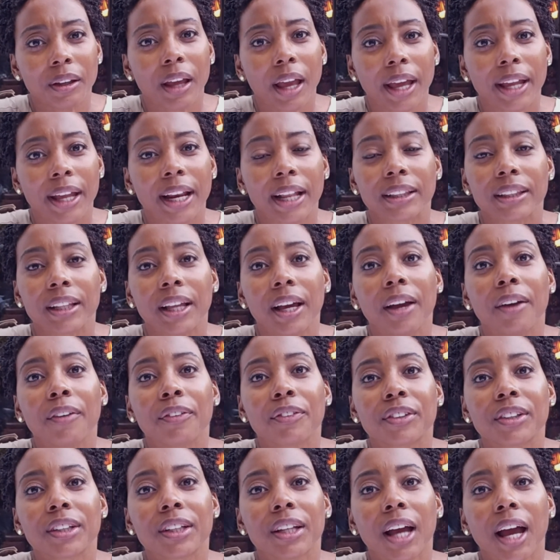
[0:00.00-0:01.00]
And I
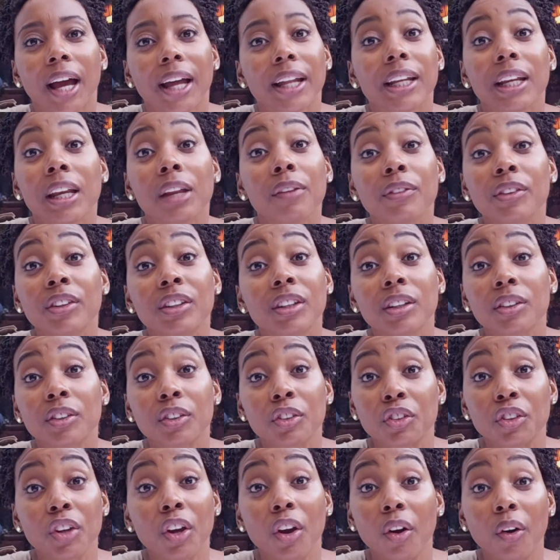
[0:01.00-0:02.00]
left. I didn't even see
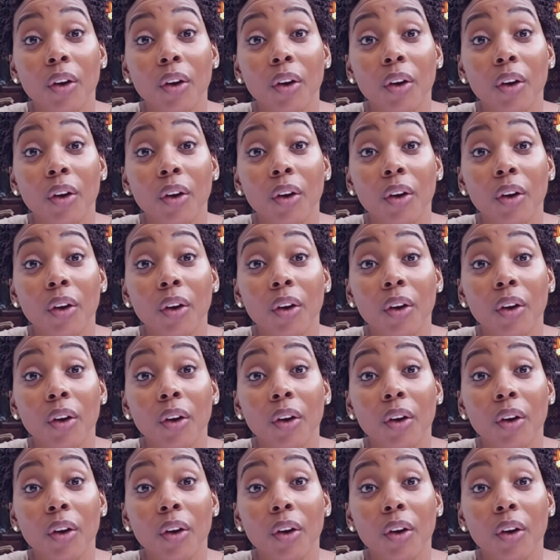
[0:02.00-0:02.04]
the show.